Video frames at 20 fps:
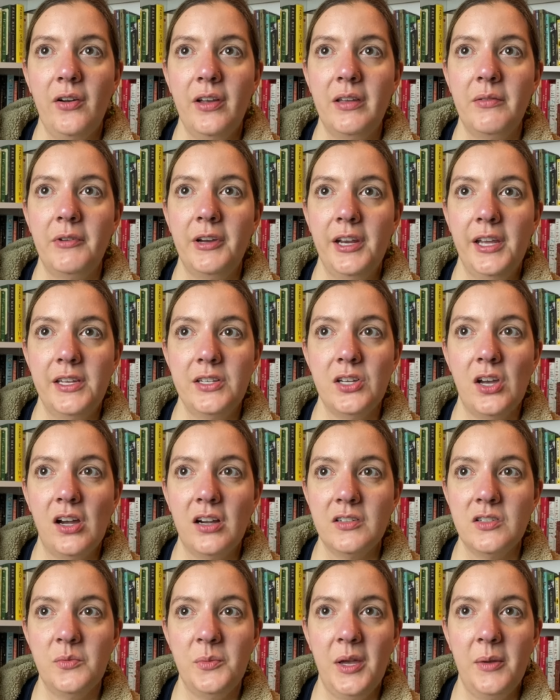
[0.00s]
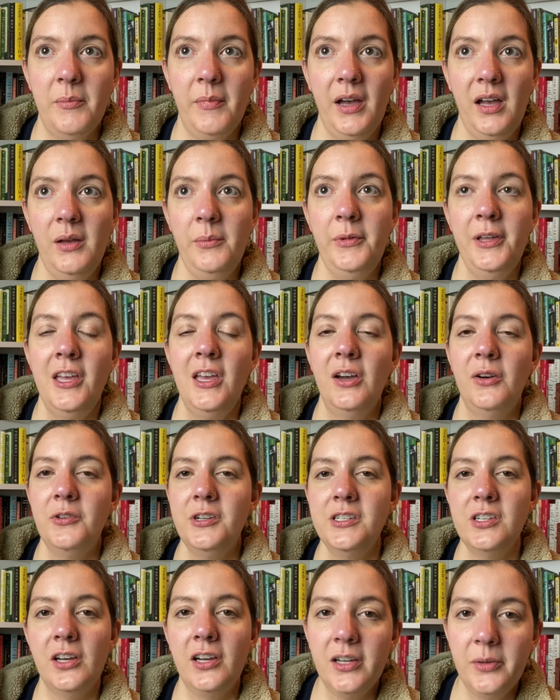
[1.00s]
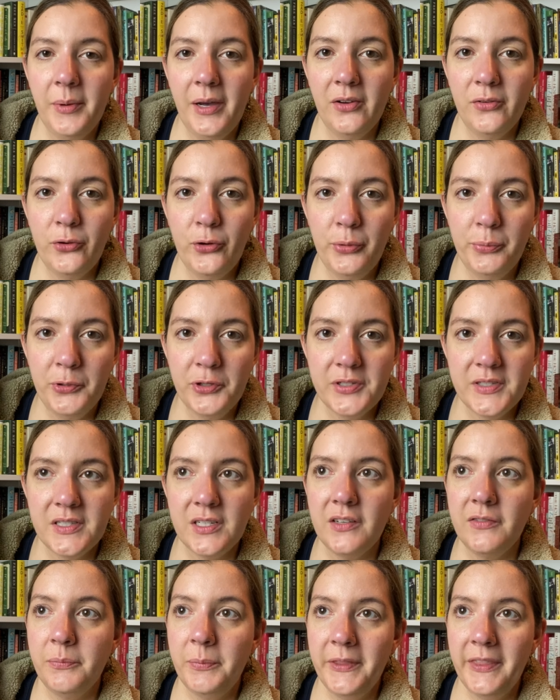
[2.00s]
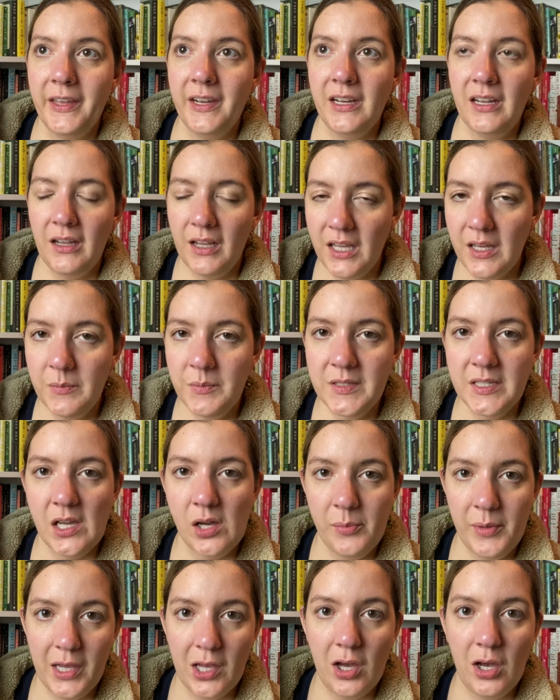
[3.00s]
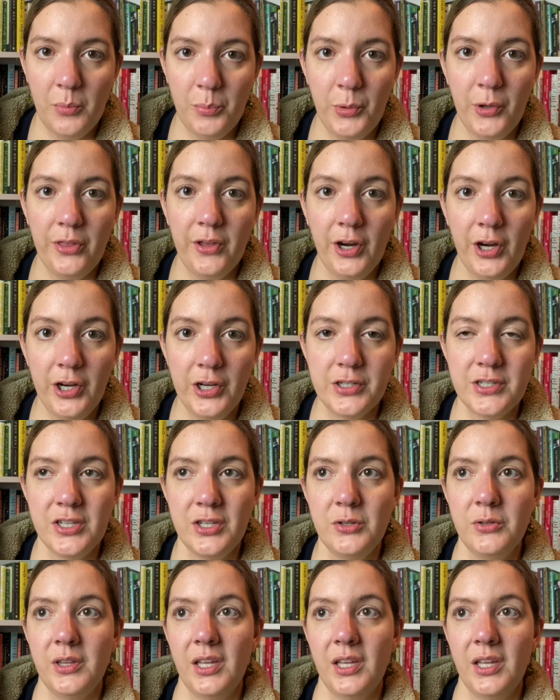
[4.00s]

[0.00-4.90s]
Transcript: And when I talk to my mom, we talk about normal stuff, but then it keeps coming up with her too.